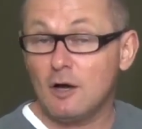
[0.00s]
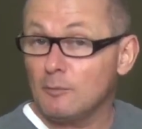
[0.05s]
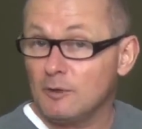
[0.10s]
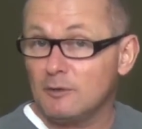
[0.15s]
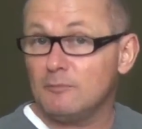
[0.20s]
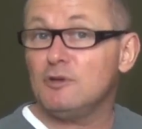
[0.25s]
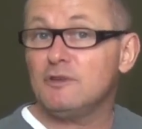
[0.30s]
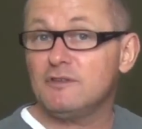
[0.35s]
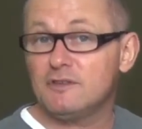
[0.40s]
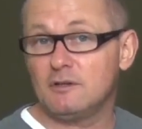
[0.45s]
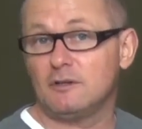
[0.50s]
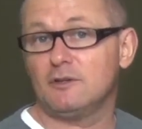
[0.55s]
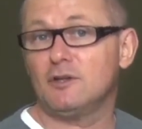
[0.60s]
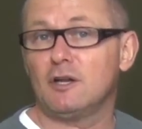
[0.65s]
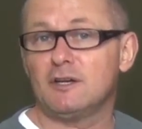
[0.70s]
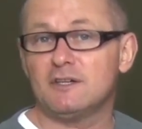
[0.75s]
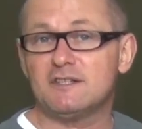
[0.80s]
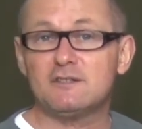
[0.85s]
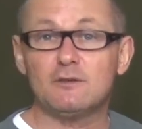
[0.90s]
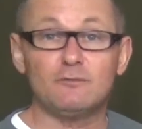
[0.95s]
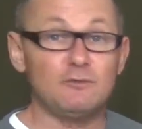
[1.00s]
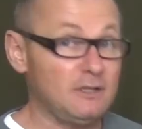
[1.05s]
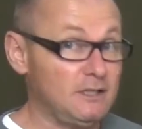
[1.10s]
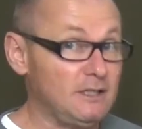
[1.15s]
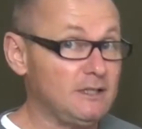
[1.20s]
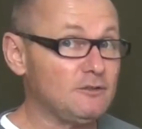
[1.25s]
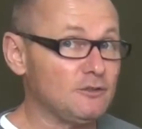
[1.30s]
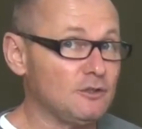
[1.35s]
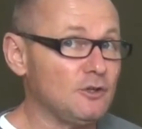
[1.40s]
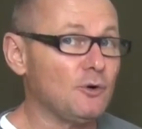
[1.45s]
musical knowledge. So we
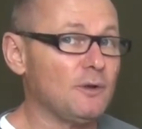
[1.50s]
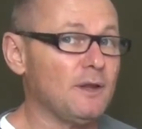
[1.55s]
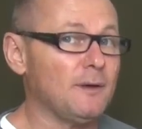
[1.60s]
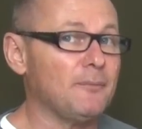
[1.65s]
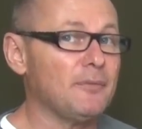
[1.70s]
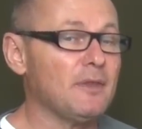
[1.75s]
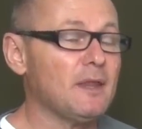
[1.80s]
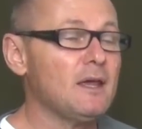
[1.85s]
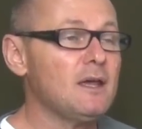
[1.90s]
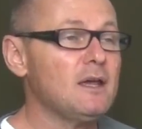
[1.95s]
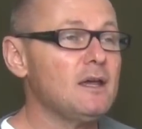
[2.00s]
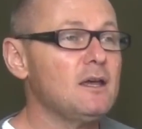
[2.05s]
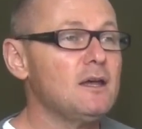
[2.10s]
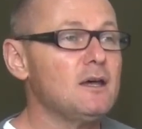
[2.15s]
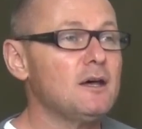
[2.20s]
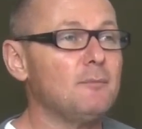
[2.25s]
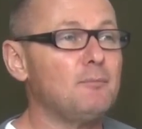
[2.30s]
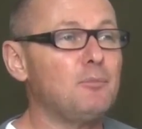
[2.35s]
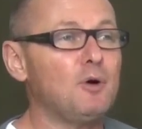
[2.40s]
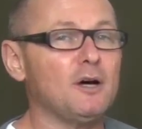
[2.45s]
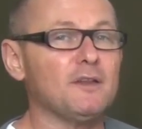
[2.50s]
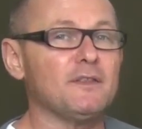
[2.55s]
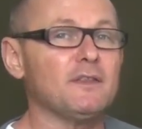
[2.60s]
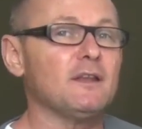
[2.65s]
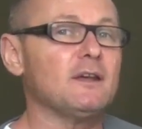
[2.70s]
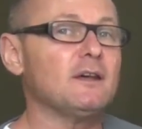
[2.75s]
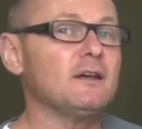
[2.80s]
need to know them. But